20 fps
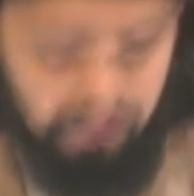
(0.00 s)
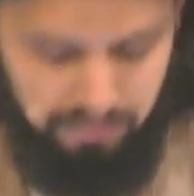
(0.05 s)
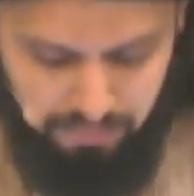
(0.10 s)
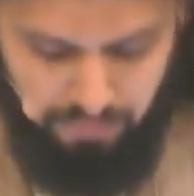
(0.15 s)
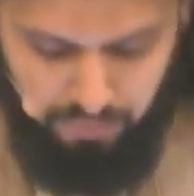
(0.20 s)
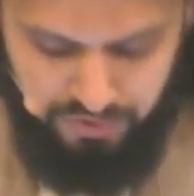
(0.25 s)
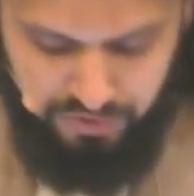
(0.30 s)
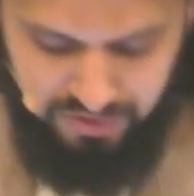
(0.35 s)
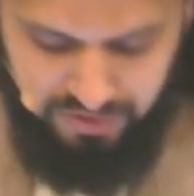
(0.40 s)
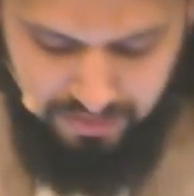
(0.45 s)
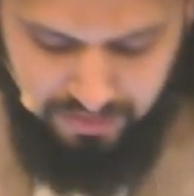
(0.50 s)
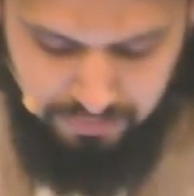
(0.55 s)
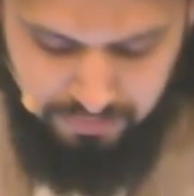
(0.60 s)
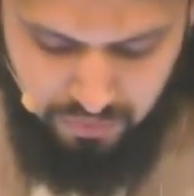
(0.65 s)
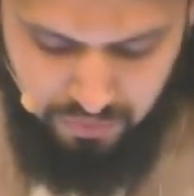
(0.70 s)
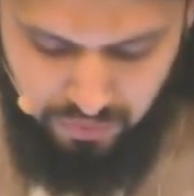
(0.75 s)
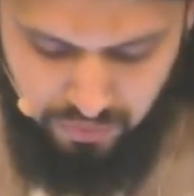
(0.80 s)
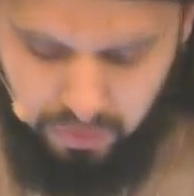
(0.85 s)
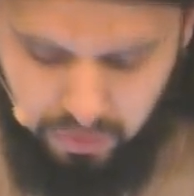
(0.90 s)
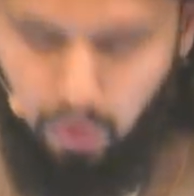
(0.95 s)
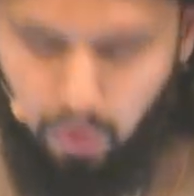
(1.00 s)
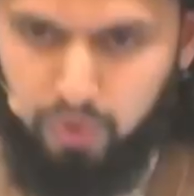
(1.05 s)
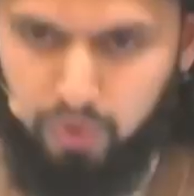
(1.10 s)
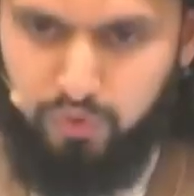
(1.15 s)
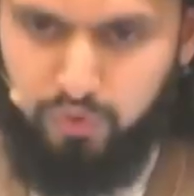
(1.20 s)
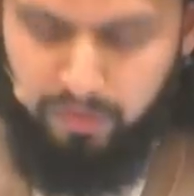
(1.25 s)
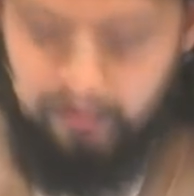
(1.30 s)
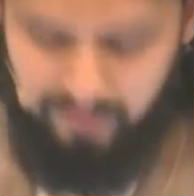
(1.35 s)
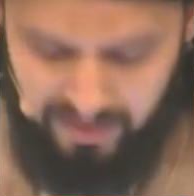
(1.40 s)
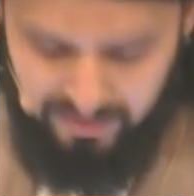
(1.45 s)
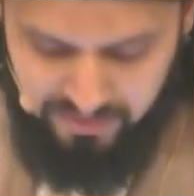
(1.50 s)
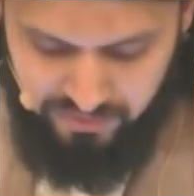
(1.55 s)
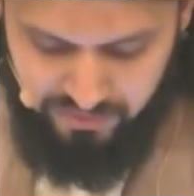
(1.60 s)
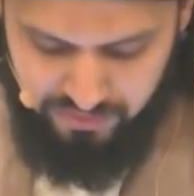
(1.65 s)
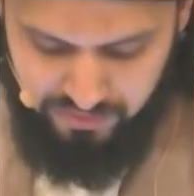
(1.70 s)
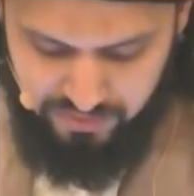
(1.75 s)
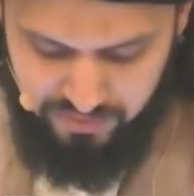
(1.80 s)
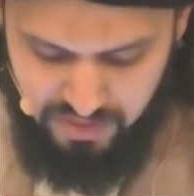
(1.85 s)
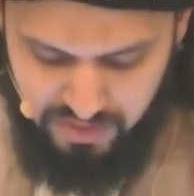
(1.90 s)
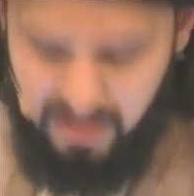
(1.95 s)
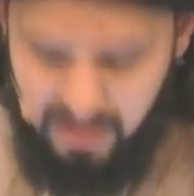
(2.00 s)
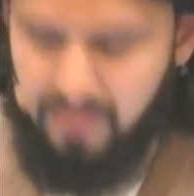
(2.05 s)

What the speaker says: Muslims or cultural fasters.